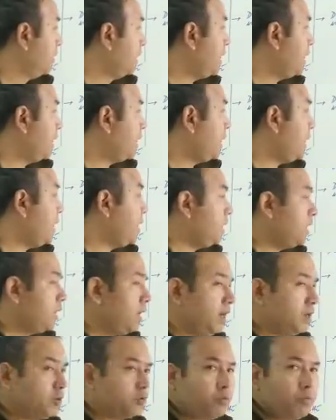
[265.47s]
Then again,
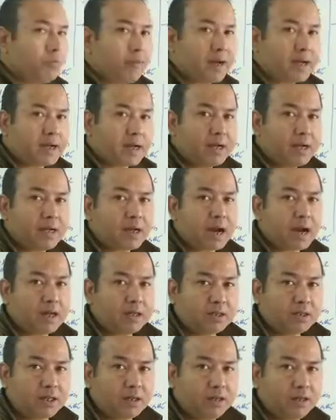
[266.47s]
it leads to mental
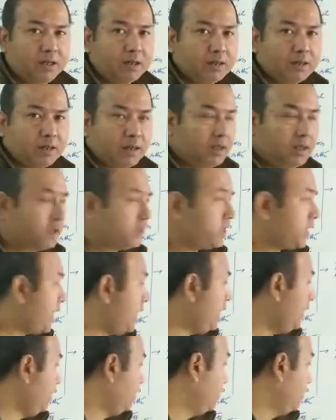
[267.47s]
retardation in the
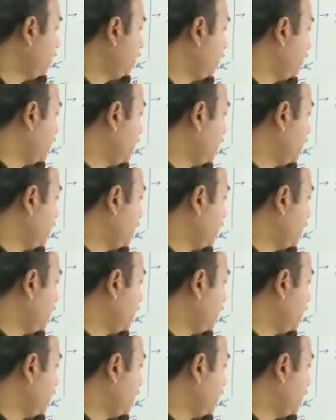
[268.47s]
child.